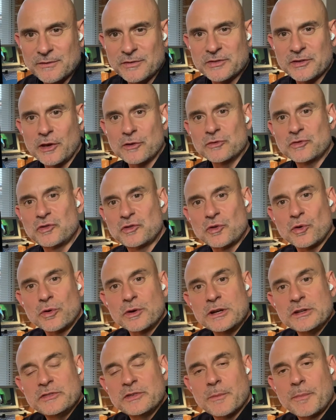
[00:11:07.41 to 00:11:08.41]
So
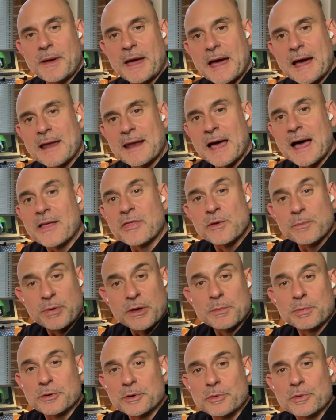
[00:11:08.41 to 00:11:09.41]
stories about other
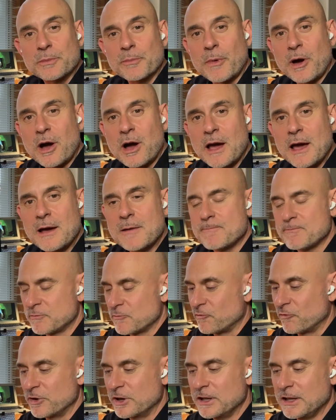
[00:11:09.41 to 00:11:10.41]
people you admire,
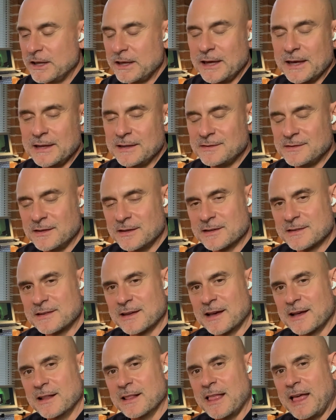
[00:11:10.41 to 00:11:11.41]
really easy to
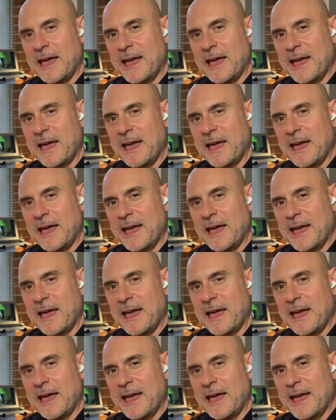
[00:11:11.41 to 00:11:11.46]
tell.